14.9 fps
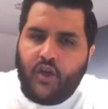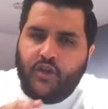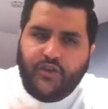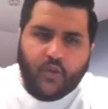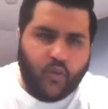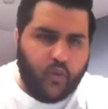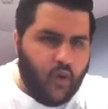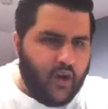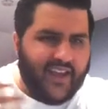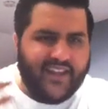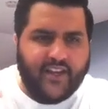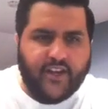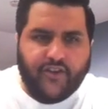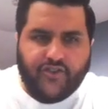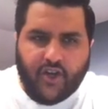So what
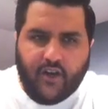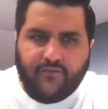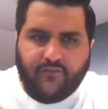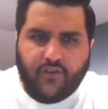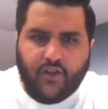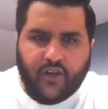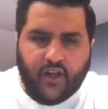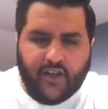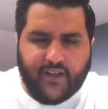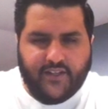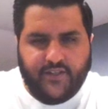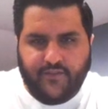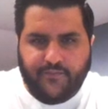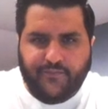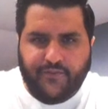can a draft look like in
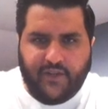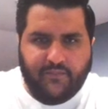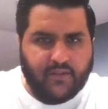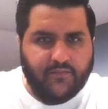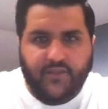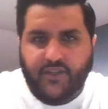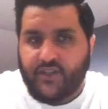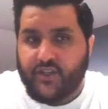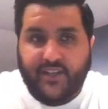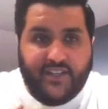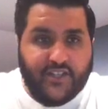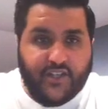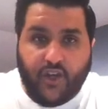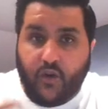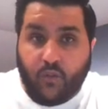terms of premiums? You don't need
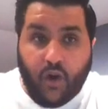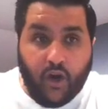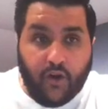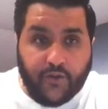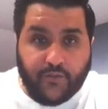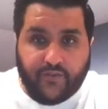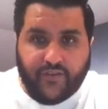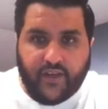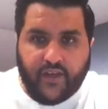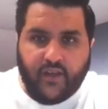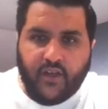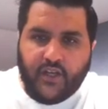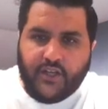to go wild with it.